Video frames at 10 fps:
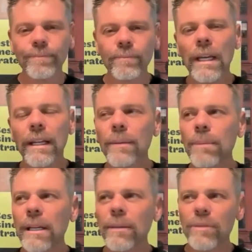and it
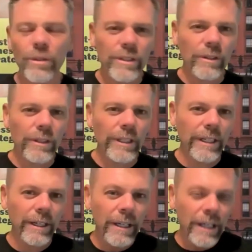becomes crystal
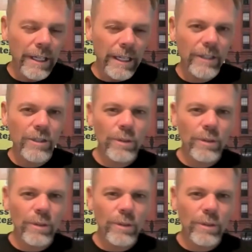clear. Here's